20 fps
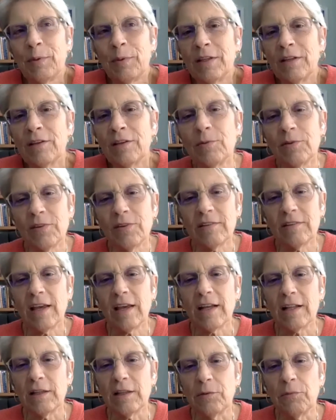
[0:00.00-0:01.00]
But this was
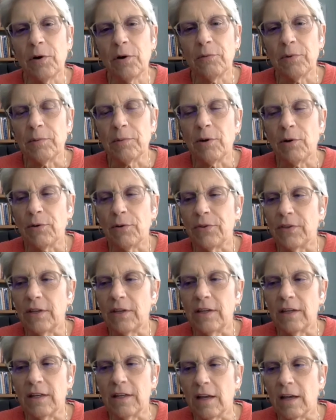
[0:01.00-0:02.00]
exactly what we both
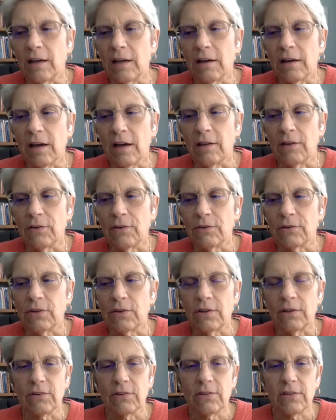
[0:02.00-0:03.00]
needed. I
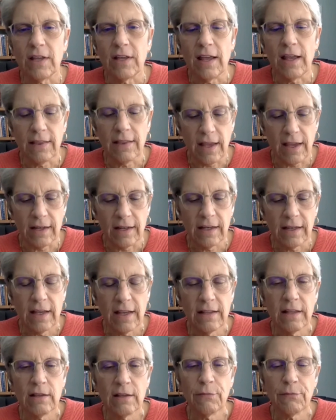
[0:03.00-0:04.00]
learned to understand that.
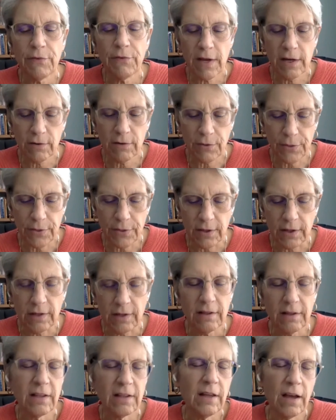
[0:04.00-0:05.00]
And then the final
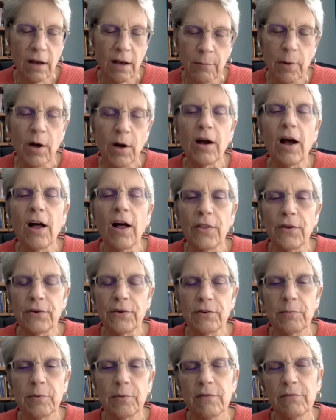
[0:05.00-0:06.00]
thing, among
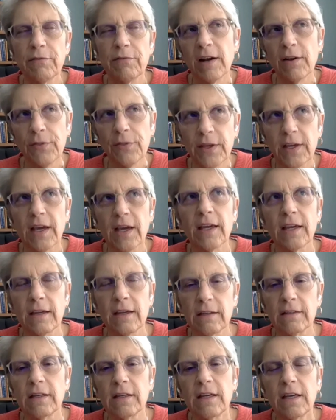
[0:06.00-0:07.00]
others, but the final thing I
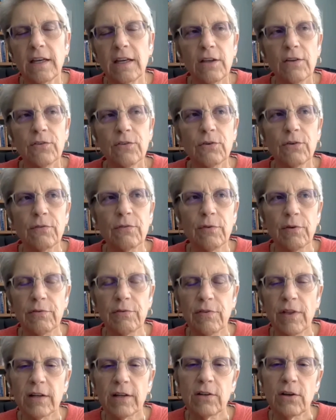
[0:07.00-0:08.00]
can sort of
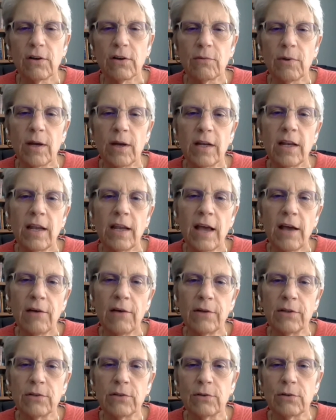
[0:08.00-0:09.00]
reflect on right
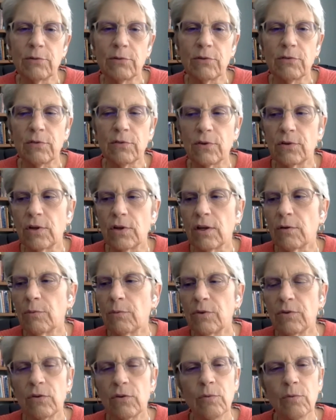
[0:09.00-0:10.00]
now in terms of
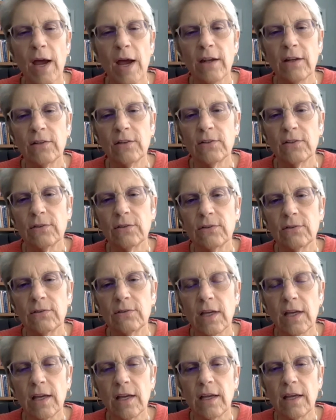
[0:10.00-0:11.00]
learning was
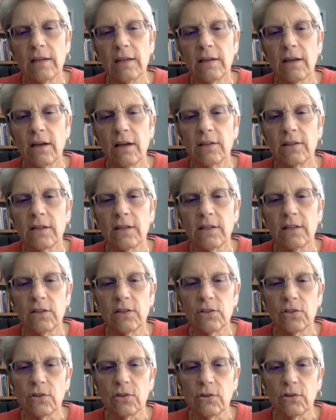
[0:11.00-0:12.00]
gratitude and
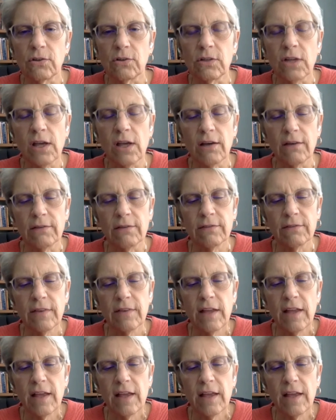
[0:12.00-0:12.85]
unconditional love.